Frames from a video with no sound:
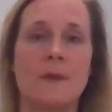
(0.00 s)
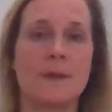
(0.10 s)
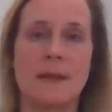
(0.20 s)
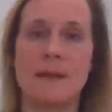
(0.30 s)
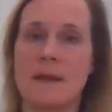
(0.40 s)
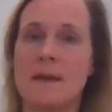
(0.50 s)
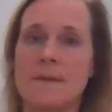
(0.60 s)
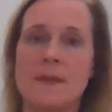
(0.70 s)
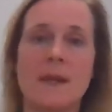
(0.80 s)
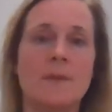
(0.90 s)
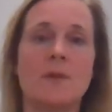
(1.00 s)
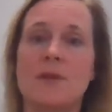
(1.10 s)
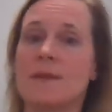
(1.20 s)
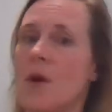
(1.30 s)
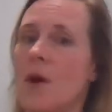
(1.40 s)
first thing that comes up, you
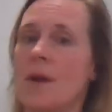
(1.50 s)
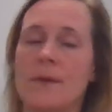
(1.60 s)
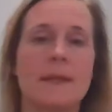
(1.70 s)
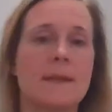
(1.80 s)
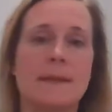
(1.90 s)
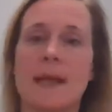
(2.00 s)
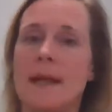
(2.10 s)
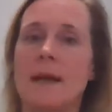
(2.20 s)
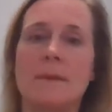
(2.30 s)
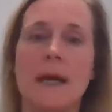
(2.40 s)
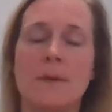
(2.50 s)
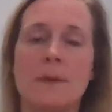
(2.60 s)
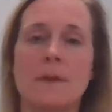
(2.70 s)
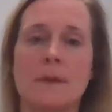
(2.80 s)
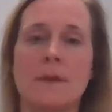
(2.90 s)
just honor it and say it out loud.